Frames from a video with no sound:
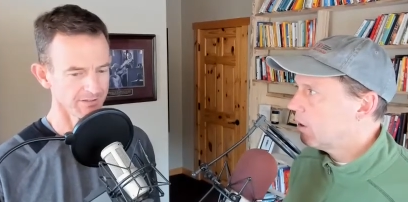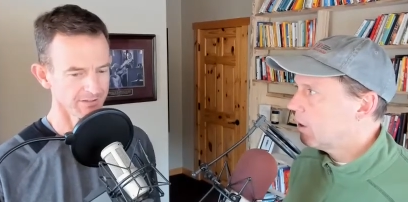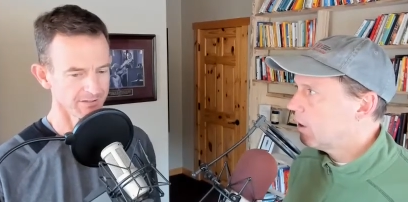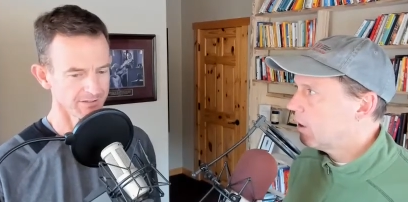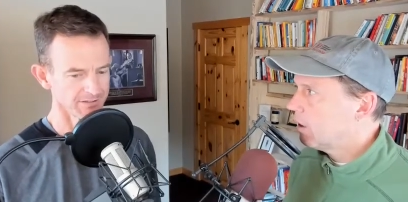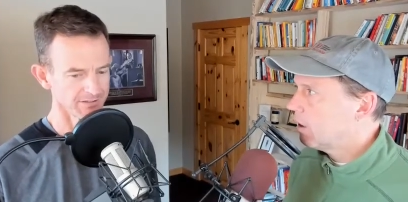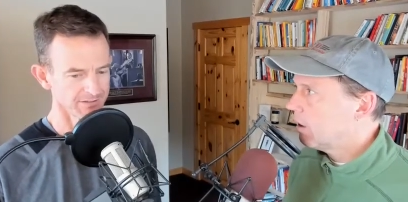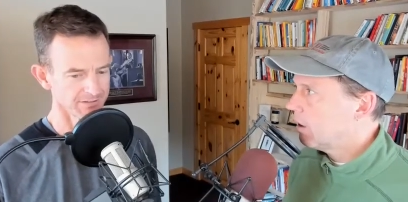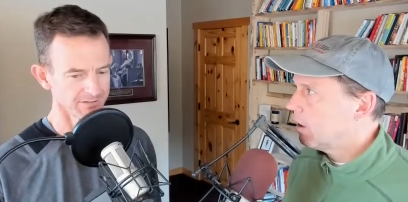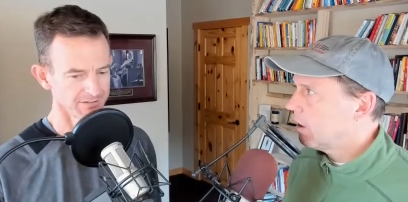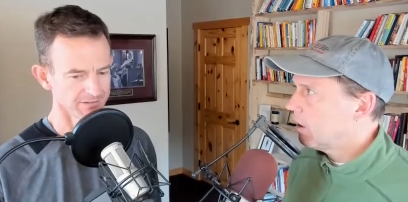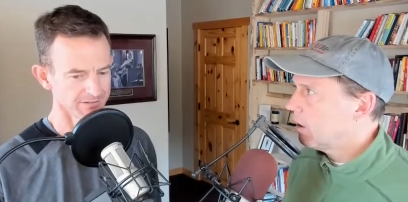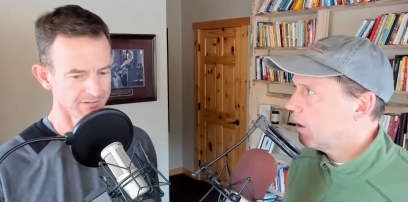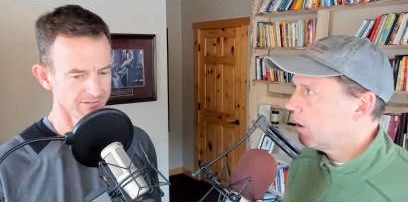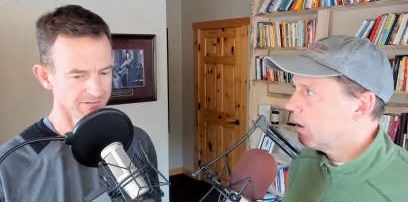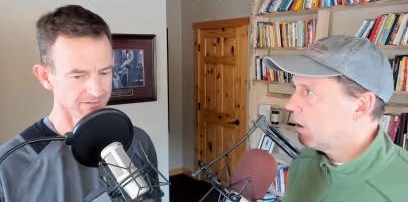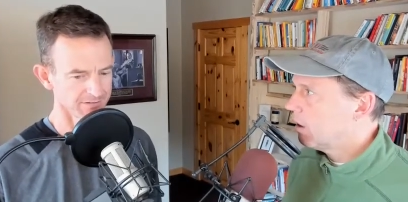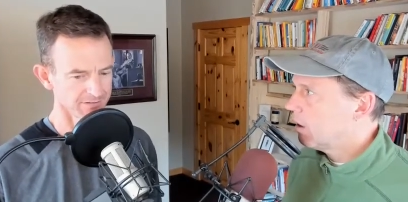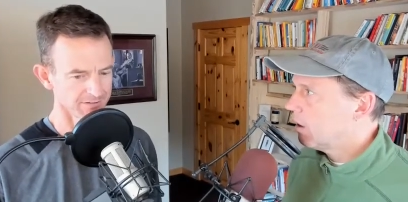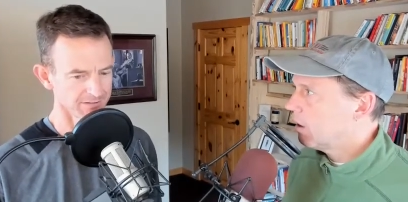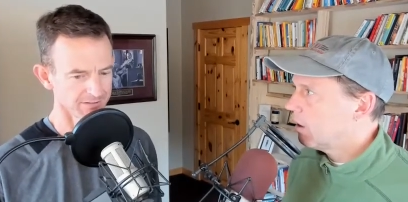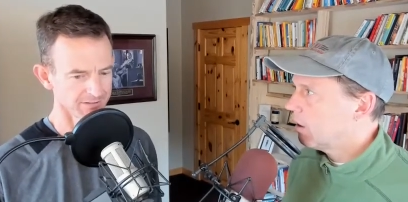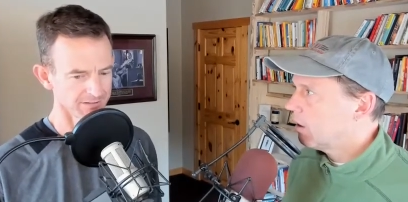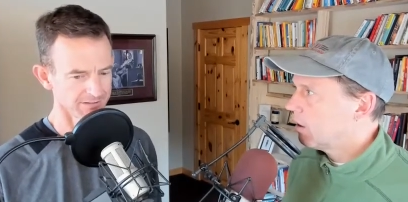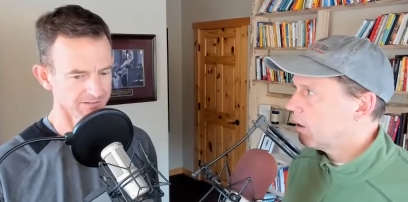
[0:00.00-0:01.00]
Speaker 1: uh,
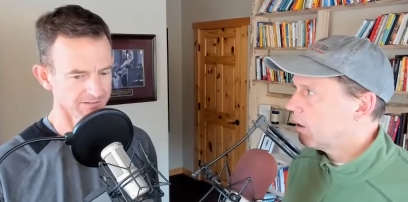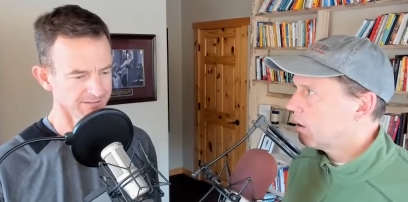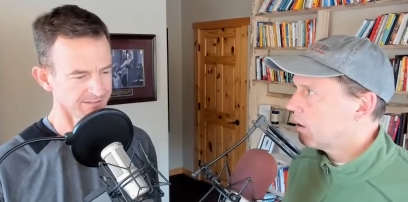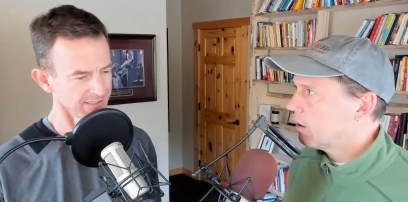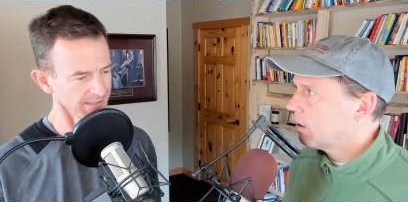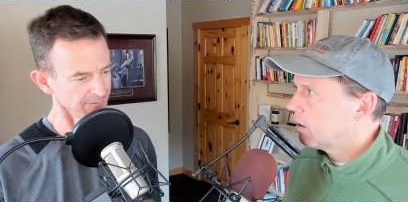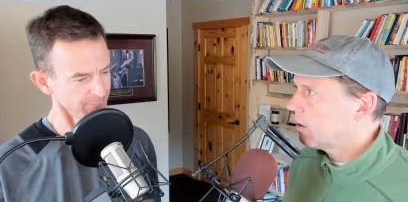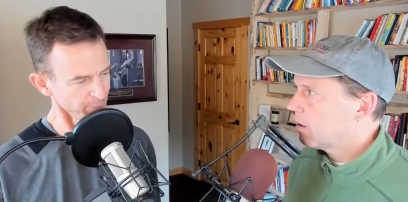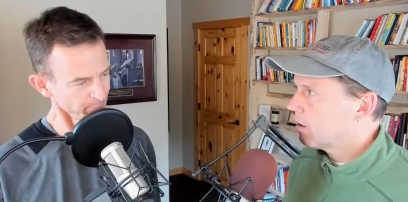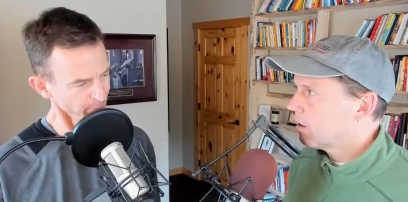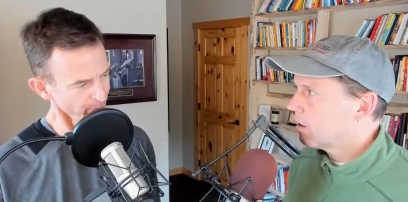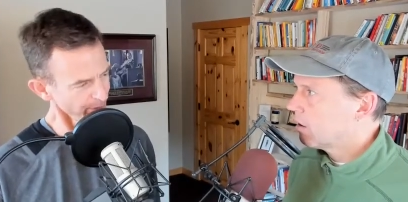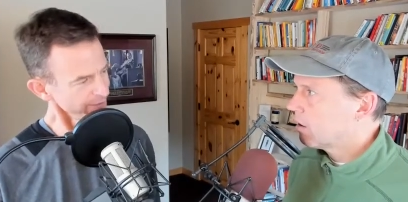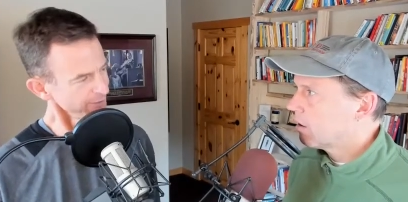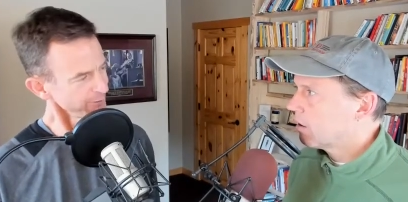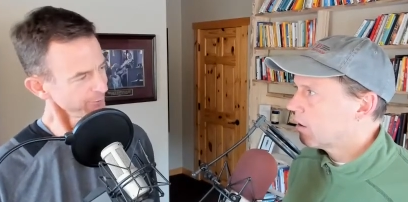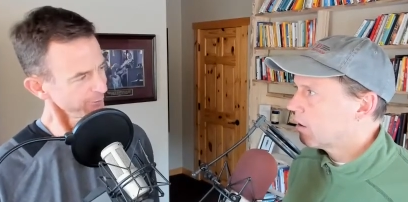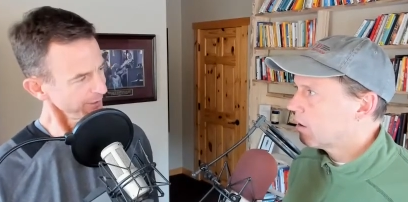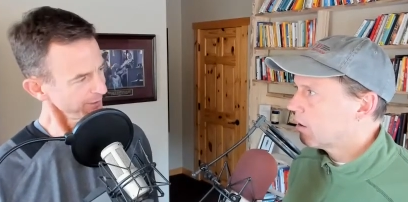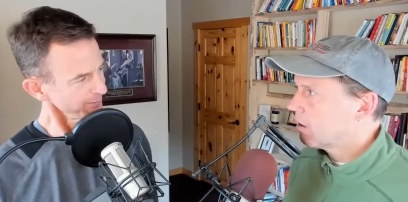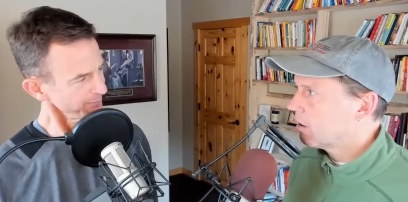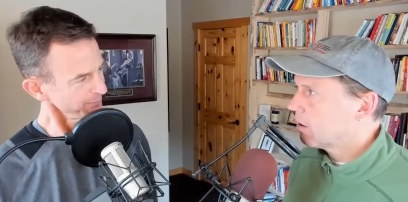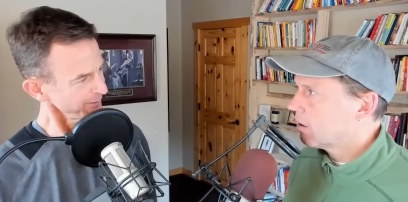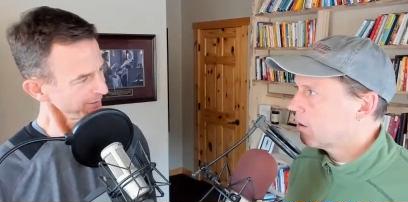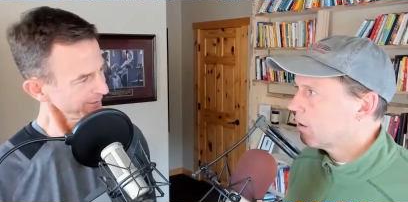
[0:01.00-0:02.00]
he's having brain
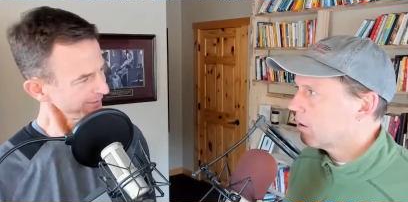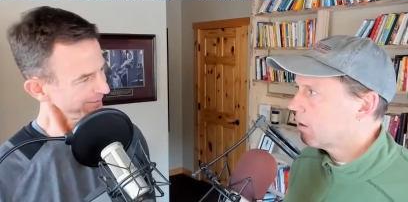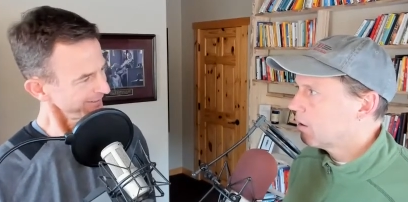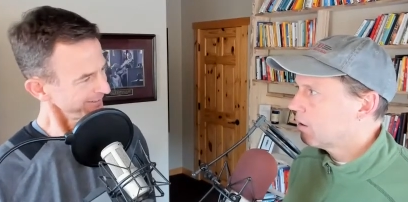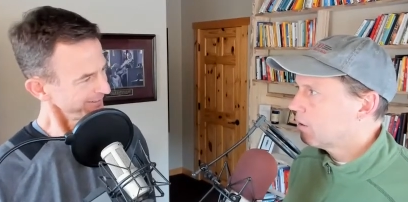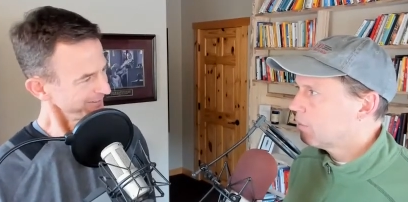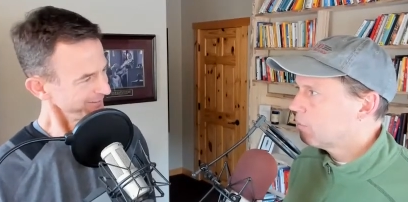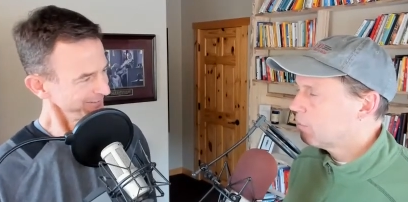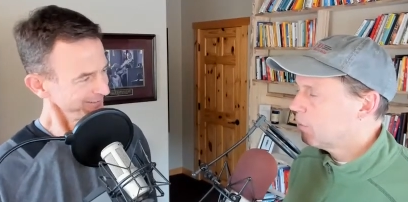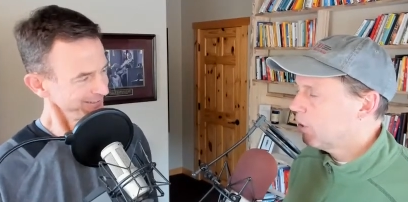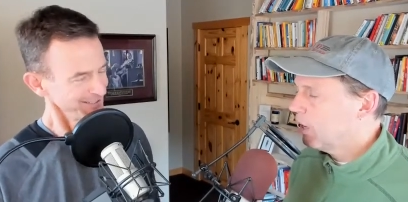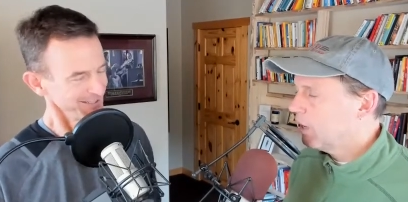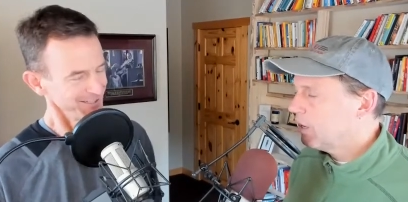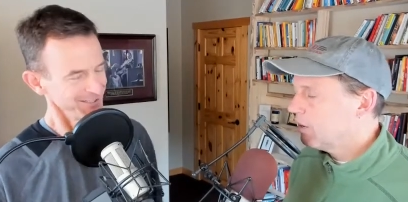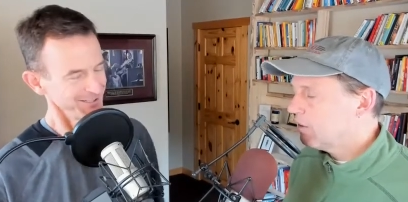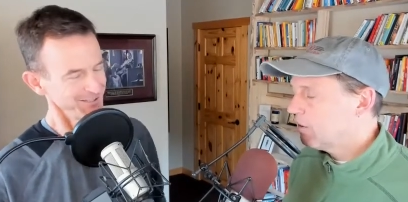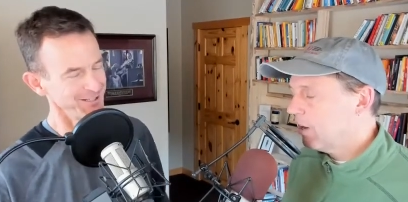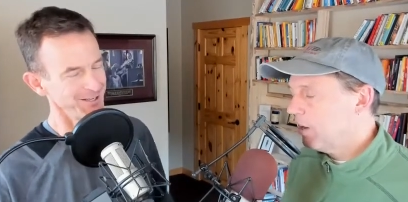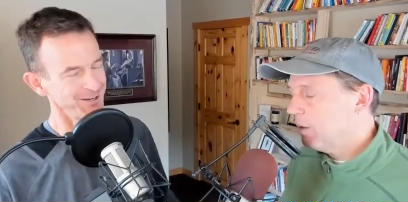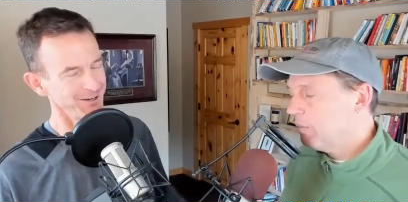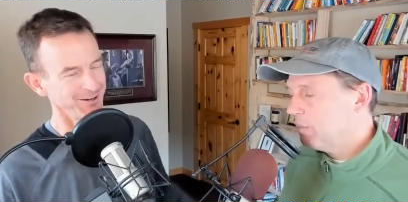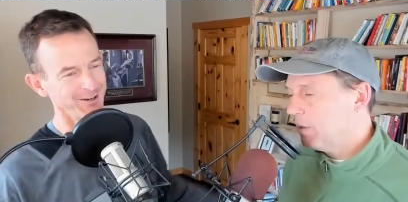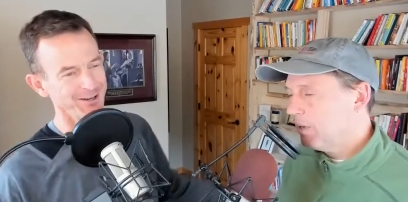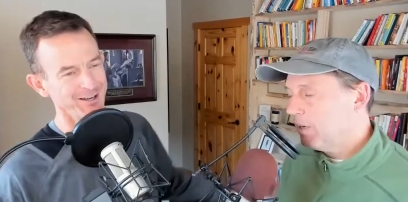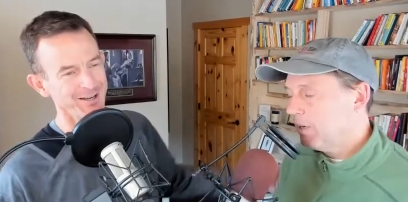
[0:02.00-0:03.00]
cramping. Brain
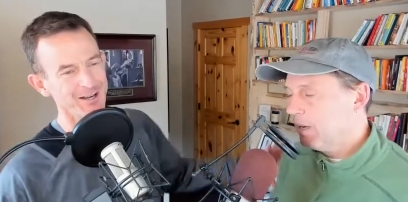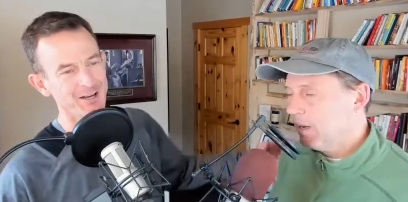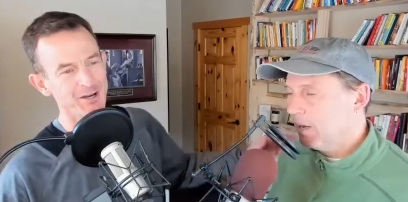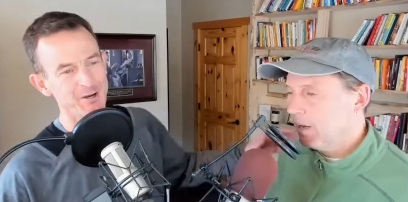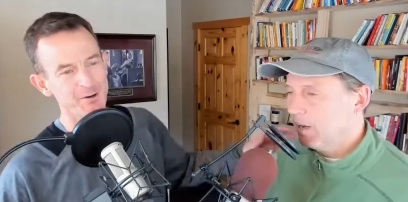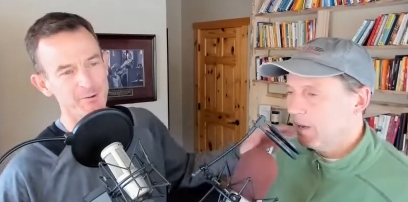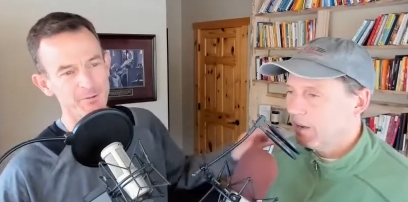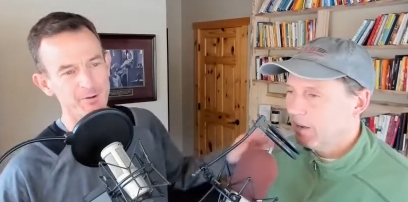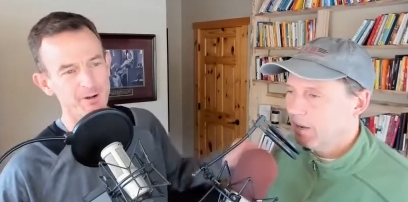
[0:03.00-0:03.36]
cramping, no. yeah.